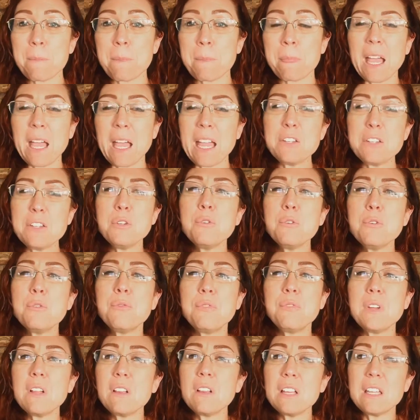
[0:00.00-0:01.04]
I do
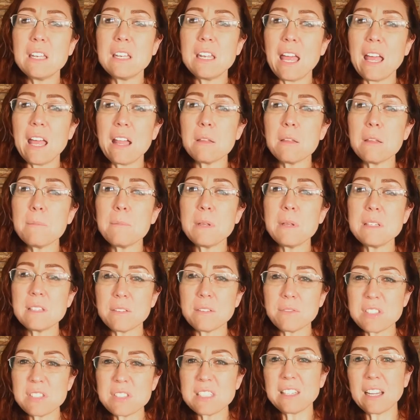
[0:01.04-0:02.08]
feel an element of
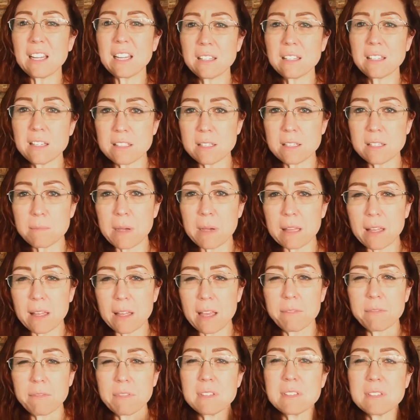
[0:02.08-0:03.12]
stuckness in my
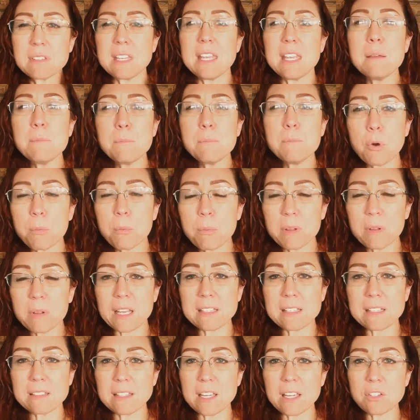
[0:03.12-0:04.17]
life, this
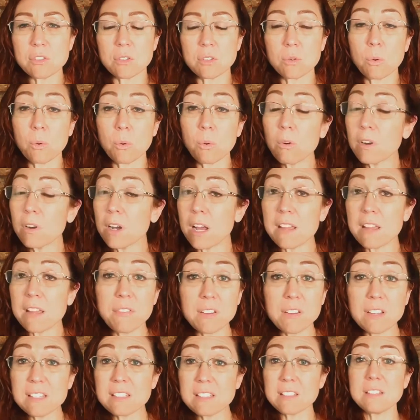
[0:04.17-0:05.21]
immobilization, or I
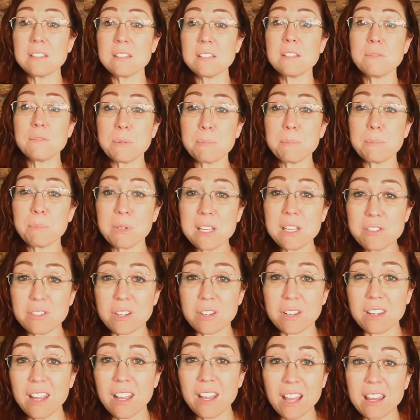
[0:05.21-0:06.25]
feel a sense of
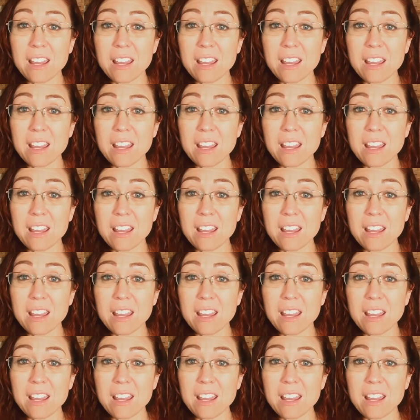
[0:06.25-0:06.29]
depletion.